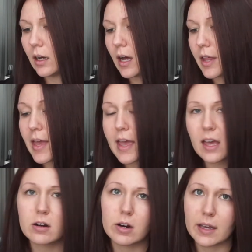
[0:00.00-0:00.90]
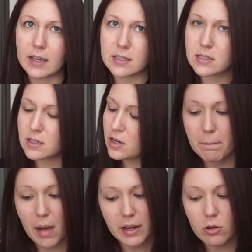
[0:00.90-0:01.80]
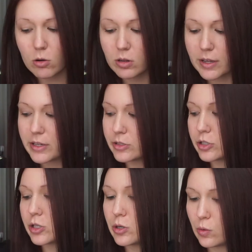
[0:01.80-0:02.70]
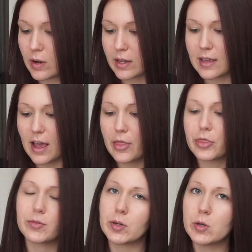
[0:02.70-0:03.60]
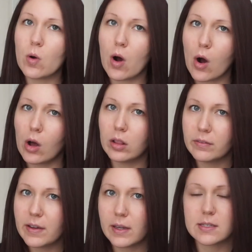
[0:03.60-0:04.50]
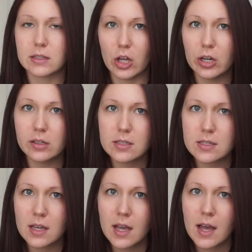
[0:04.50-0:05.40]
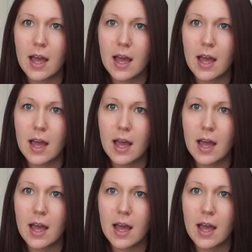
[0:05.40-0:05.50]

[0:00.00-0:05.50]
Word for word: uh, the anarchist. My goal is to get through all of his looks